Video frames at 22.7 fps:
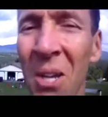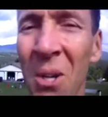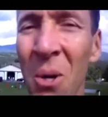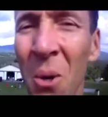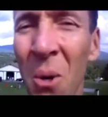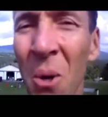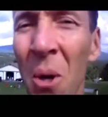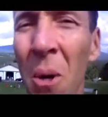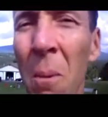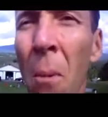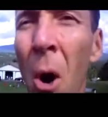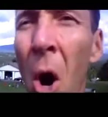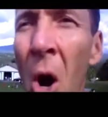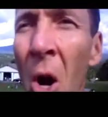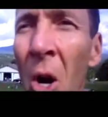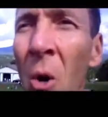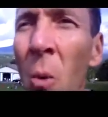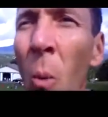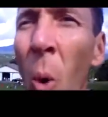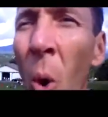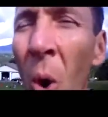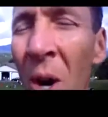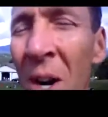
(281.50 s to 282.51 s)
can Google
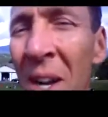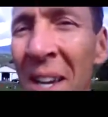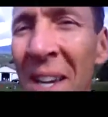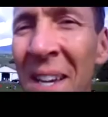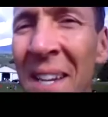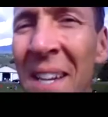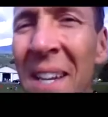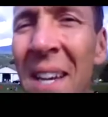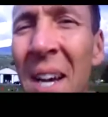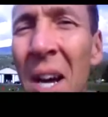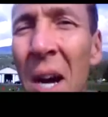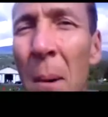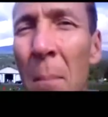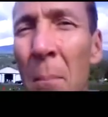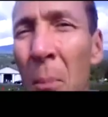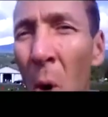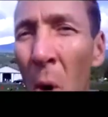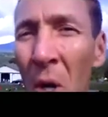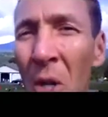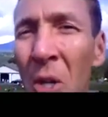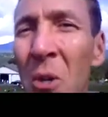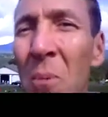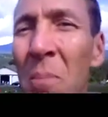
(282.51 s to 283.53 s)
Mark Warden
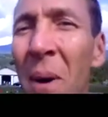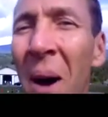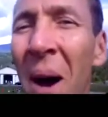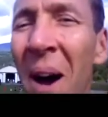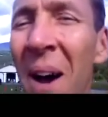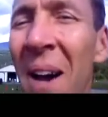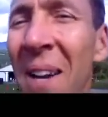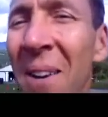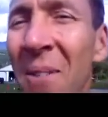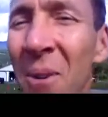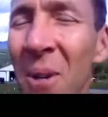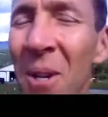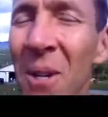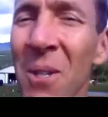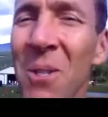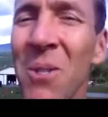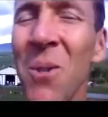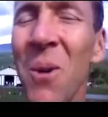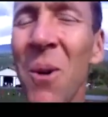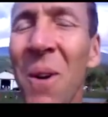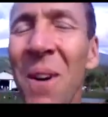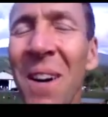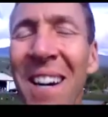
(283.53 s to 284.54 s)
Porcupine
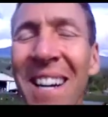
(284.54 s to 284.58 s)
Realtor.